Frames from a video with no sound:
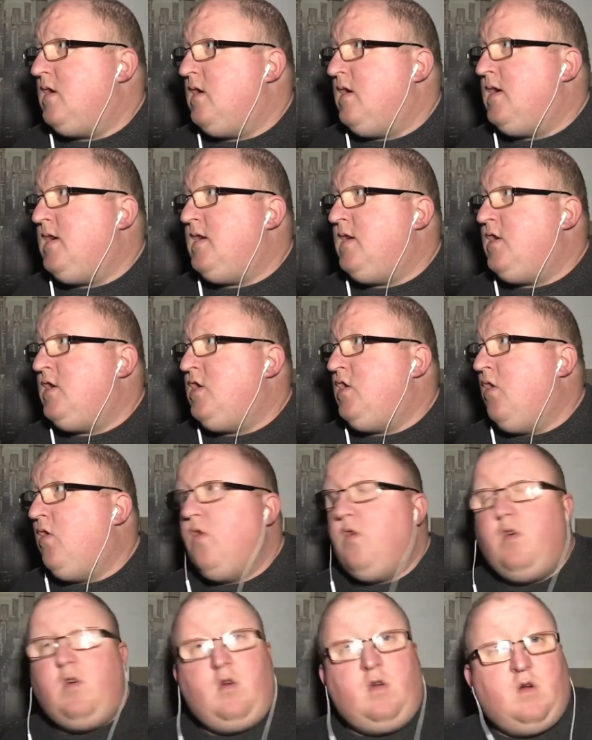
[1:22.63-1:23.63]
these
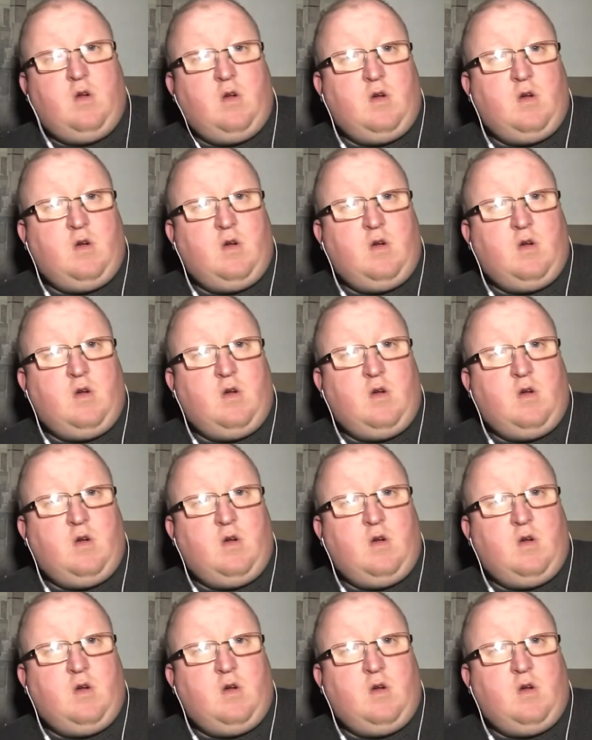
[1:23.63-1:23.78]
young